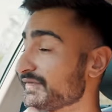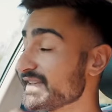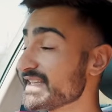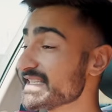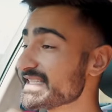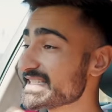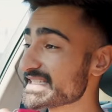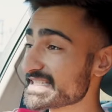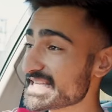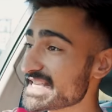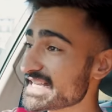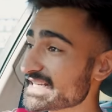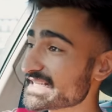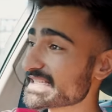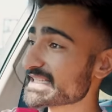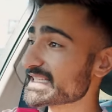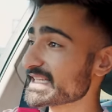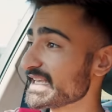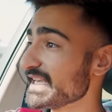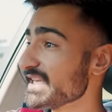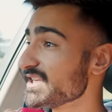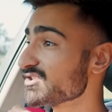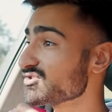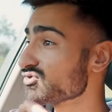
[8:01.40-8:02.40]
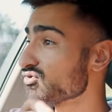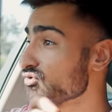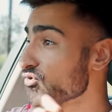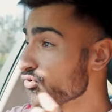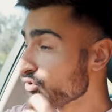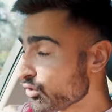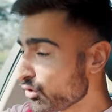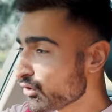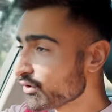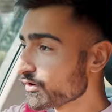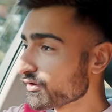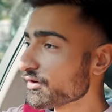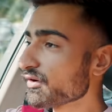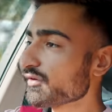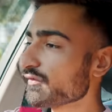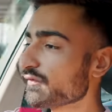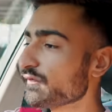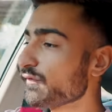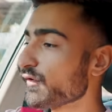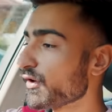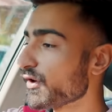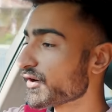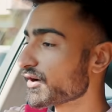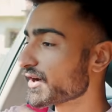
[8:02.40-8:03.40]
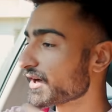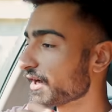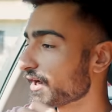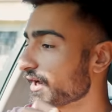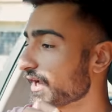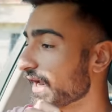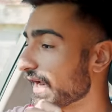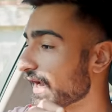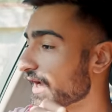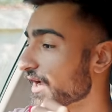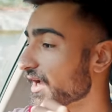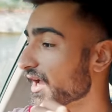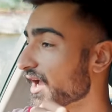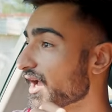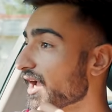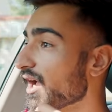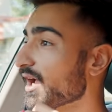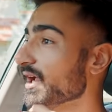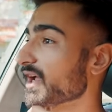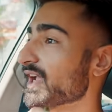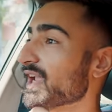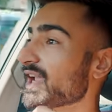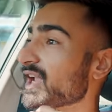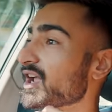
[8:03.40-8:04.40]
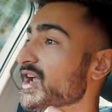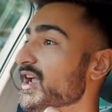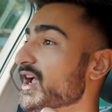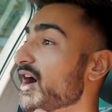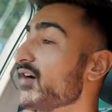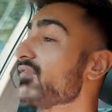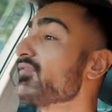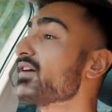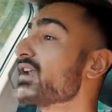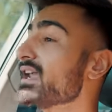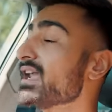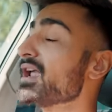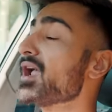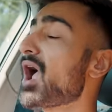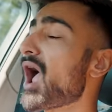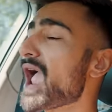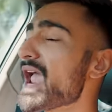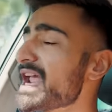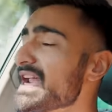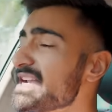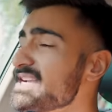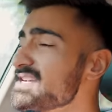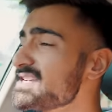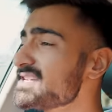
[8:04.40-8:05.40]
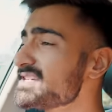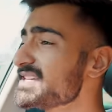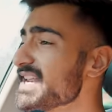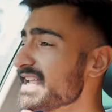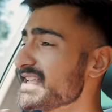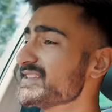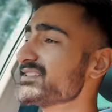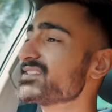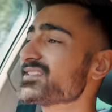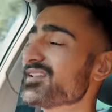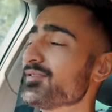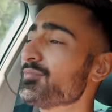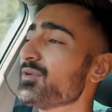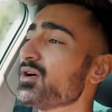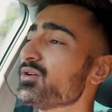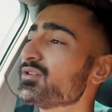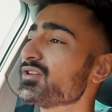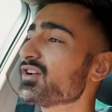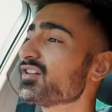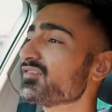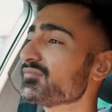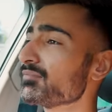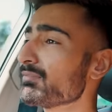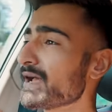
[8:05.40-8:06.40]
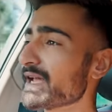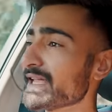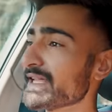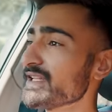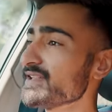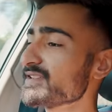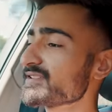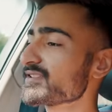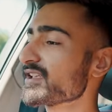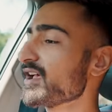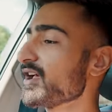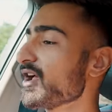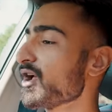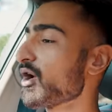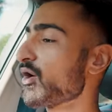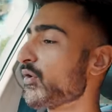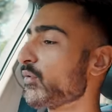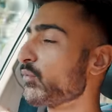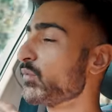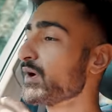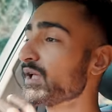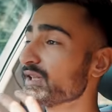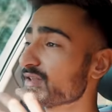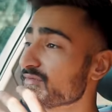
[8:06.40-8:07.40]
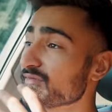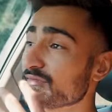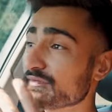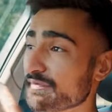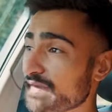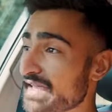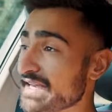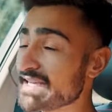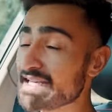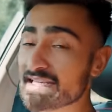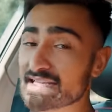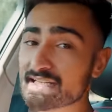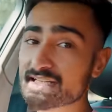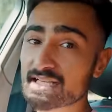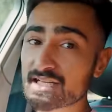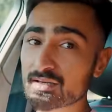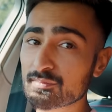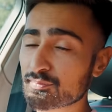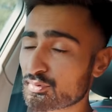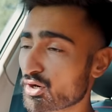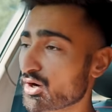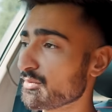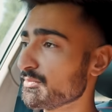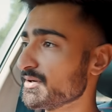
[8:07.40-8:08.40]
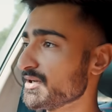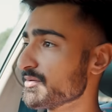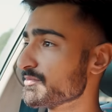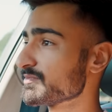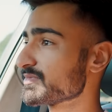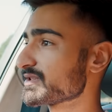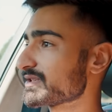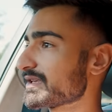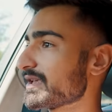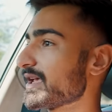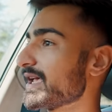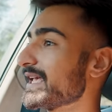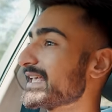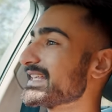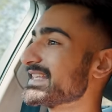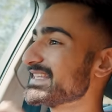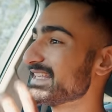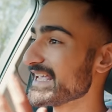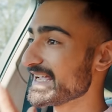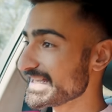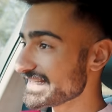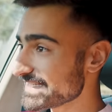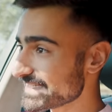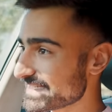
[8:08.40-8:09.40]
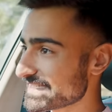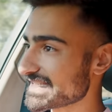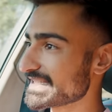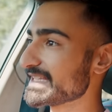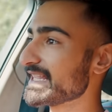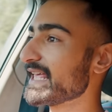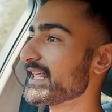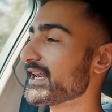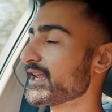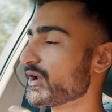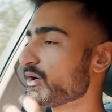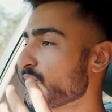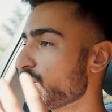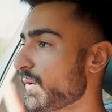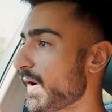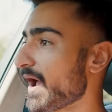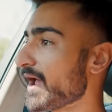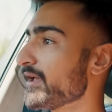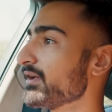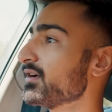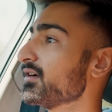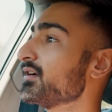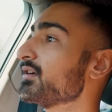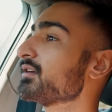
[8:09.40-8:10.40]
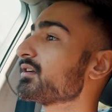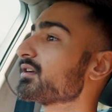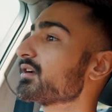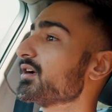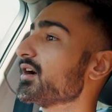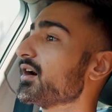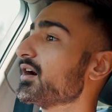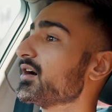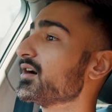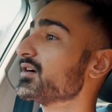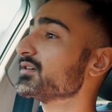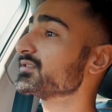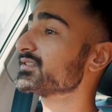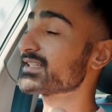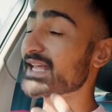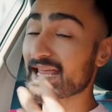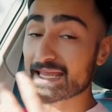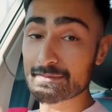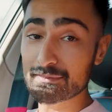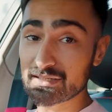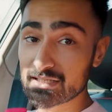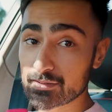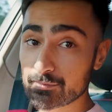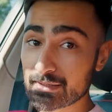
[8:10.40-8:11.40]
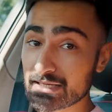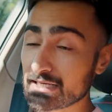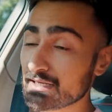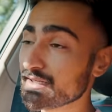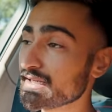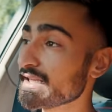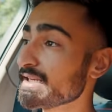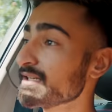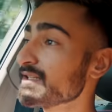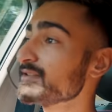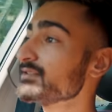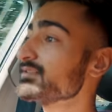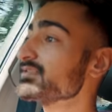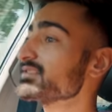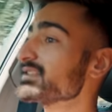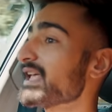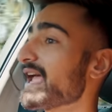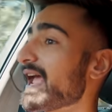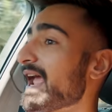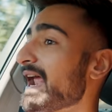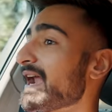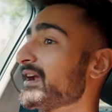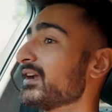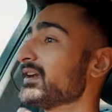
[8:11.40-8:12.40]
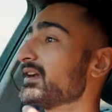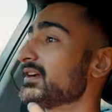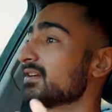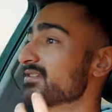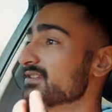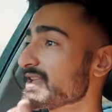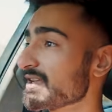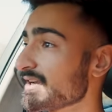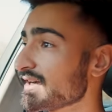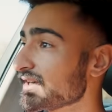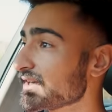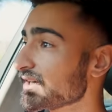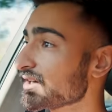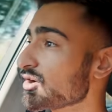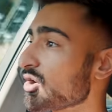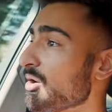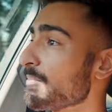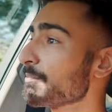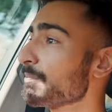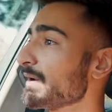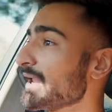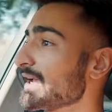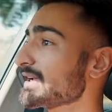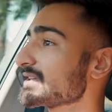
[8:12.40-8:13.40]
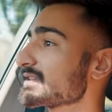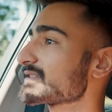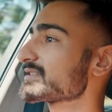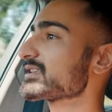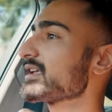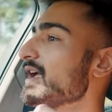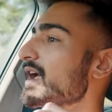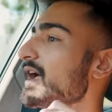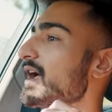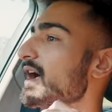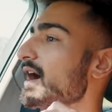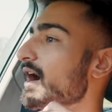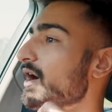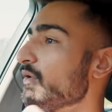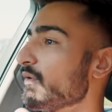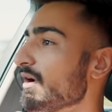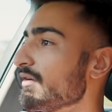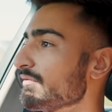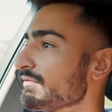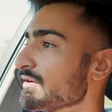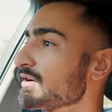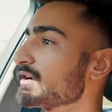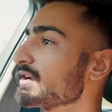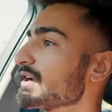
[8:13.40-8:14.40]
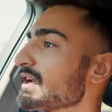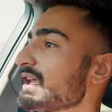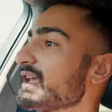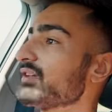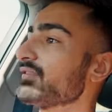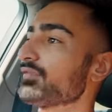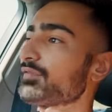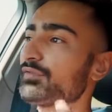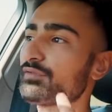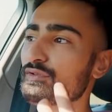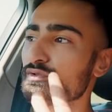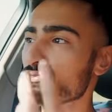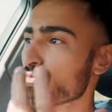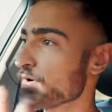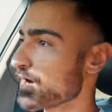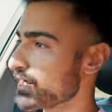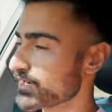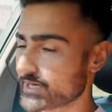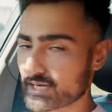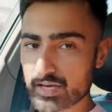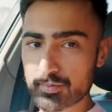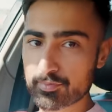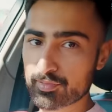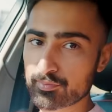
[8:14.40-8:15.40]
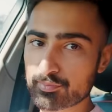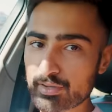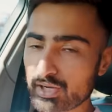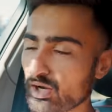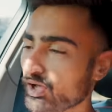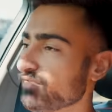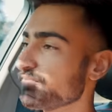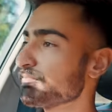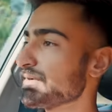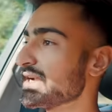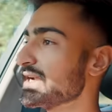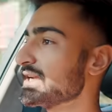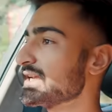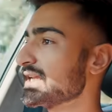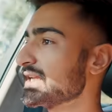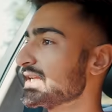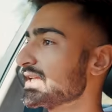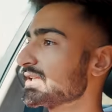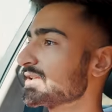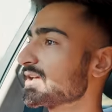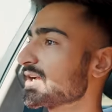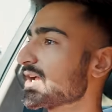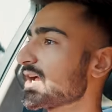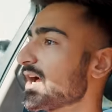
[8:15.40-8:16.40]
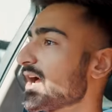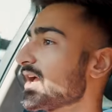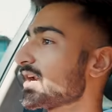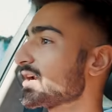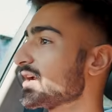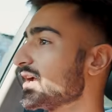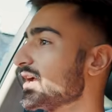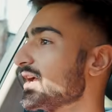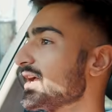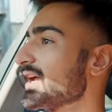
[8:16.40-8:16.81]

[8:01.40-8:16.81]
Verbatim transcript: V6 is known for covering intense amount of miles with very little problems Yes, they require uh, timely maintenance and it's a little complex. However, if you are capable of maintaining the car,